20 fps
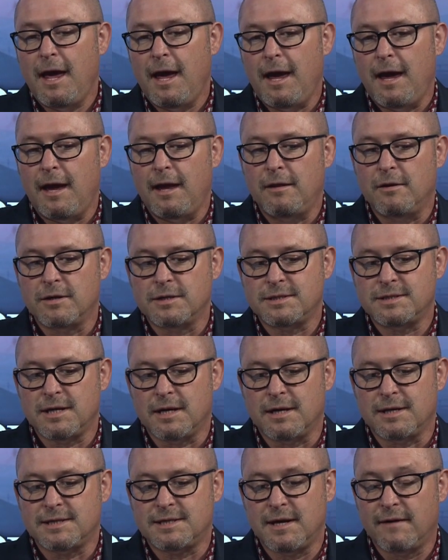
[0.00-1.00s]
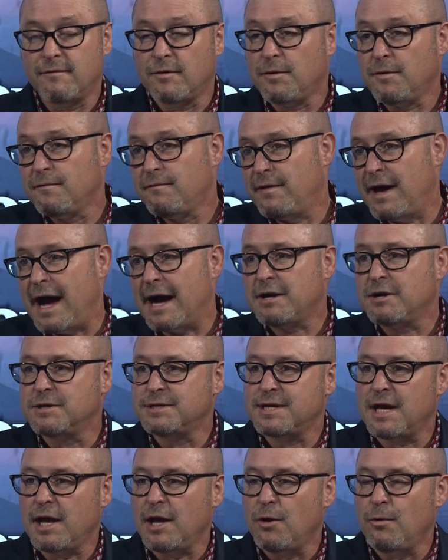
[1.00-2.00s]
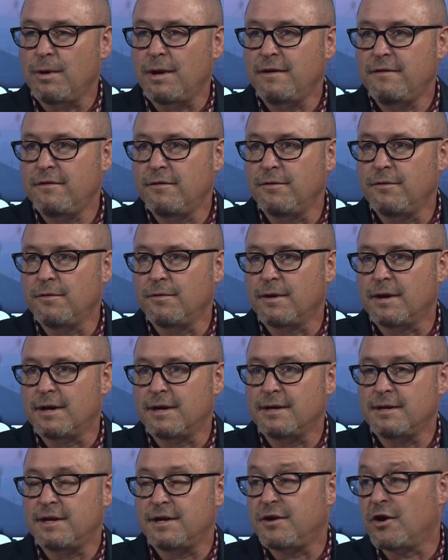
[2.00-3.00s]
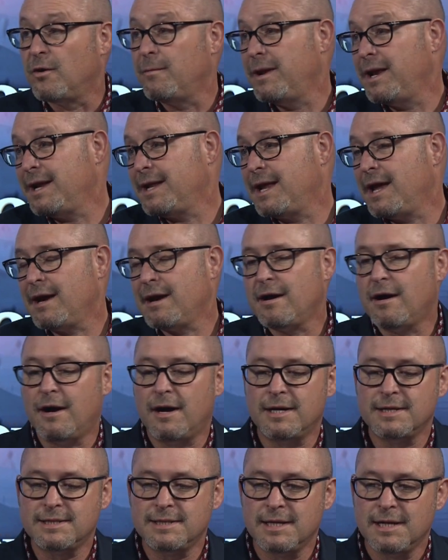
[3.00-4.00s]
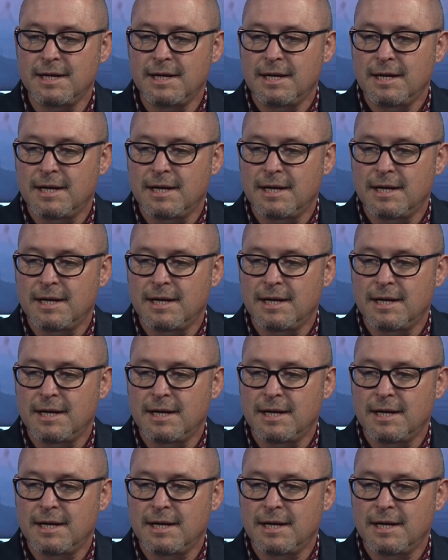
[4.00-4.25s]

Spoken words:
And there's several factors that go into determining that cost.